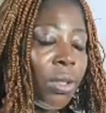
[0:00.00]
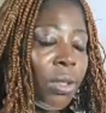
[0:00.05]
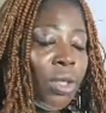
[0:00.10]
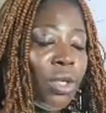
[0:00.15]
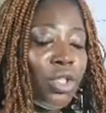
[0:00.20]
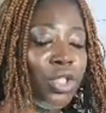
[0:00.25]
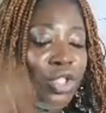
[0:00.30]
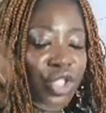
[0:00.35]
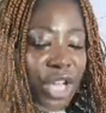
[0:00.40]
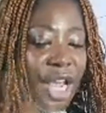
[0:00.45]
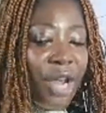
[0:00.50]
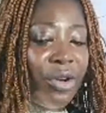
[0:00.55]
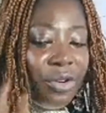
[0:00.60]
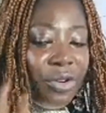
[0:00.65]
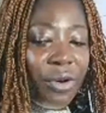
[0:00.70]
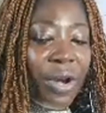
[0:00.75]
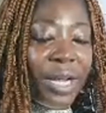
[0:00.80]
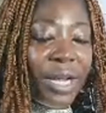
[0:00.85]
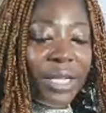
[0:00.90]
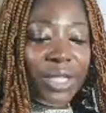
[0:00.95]

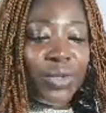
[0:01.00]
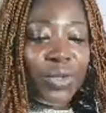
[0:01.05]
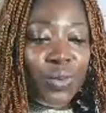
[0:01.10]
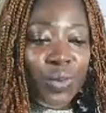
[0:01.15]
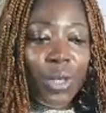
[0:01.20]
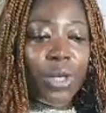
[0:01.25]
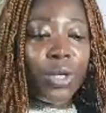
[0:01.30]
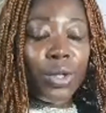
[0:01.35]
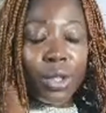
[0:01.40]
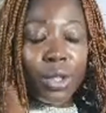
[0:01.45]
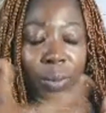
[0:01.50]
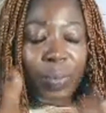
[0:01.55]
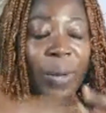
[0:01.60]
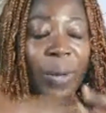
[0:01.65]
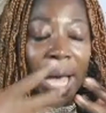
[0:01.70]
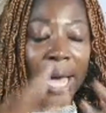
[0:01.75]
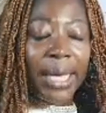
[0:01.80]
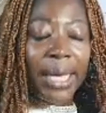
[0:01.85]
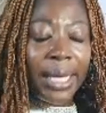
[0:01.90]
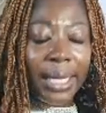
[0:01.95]
generate real
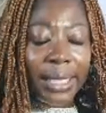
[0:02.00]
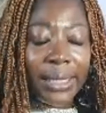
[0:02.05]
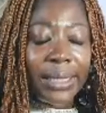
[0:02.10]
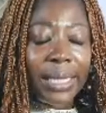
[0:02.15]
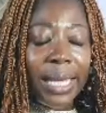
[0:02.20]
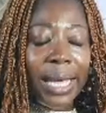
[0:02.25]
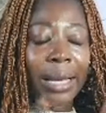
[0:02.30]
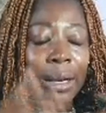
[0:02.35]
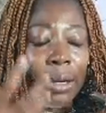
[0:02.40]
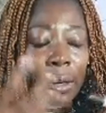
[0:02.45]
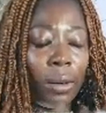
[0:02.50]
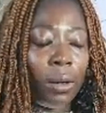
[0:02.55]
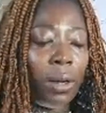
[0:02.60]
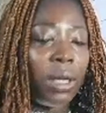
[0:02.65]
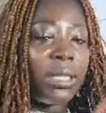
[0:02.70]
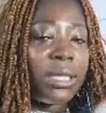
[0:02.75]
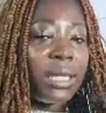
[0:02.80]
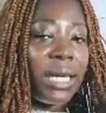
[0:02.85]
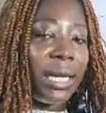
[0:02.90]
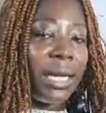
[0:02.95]
buyers and
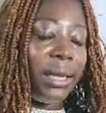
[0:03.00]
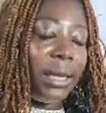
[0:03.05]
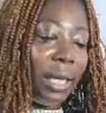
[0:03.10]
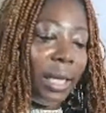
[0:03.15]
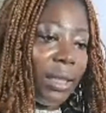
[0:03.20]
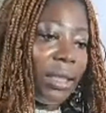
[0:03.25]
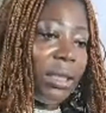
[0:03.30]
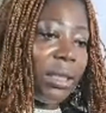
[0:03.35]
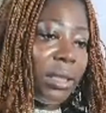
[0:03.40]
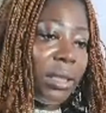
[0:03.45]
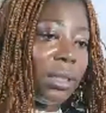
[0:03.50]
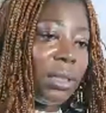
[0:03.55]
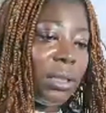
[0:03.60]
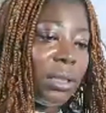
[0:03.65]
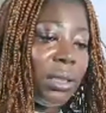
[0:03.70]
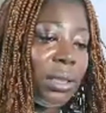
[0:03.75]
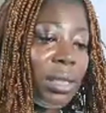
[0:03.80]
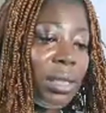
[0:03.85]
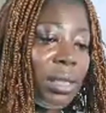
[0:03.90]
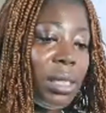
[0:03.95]
not attention.
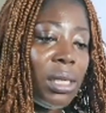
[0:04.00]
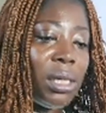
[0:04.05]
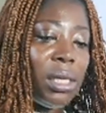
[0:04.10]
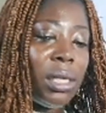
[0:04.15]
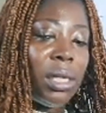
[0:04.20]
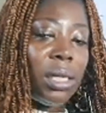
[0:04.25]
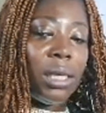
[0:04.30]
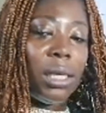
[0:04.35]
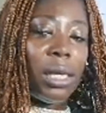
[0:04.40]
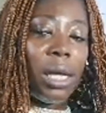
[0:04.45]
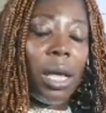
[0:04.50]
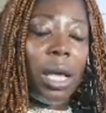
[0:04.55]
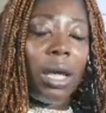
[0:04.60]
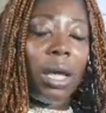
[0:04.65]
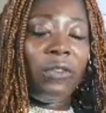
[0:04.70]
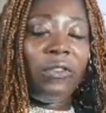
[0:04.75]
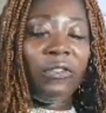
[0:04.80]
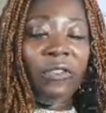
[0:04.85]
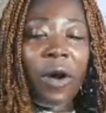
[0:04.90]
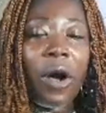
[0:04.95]

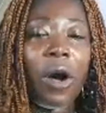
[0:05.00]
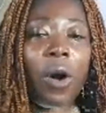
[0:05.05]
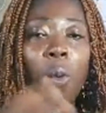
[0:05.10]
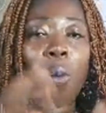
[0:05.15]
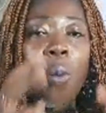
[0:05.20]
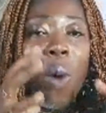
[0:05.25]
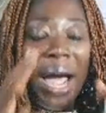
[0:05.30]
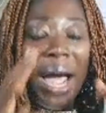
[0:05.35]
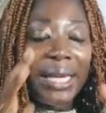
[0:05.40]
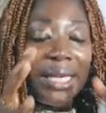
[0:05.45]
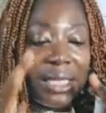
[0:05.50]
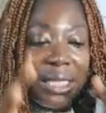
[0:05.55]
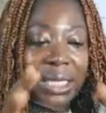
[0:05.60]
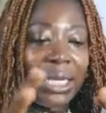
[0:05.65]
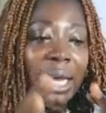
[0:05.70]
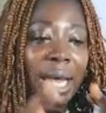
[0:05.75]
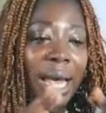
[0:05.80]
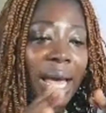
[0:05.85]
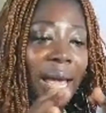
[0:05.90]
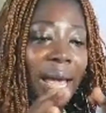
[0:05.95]
And for 1
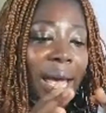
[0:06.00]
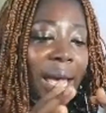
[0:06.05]
year,